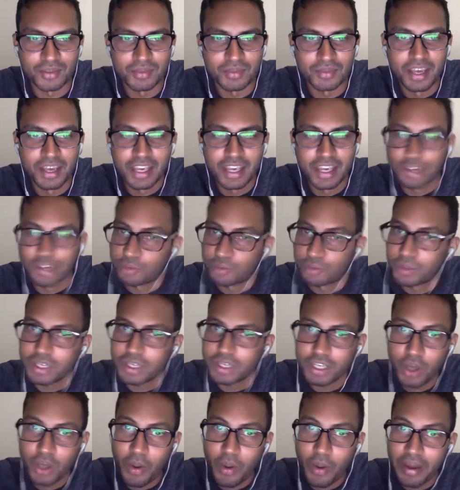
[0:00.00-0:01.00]
Yeah, so we're gonna
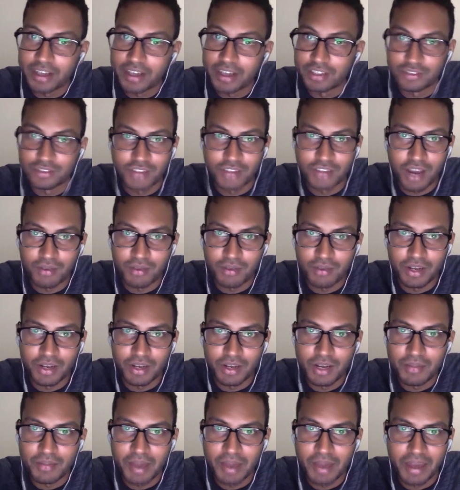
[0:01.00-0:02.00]
go ahead and just dive right in,
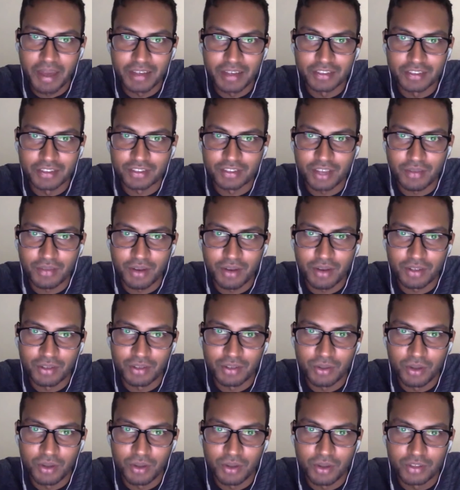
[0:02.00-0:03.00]
man, and just get right to
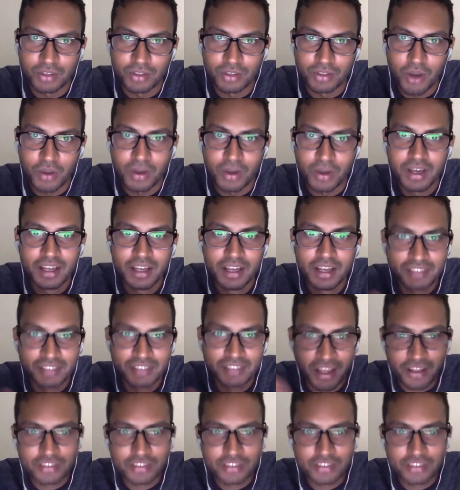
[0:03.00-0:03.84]
it. So tell us a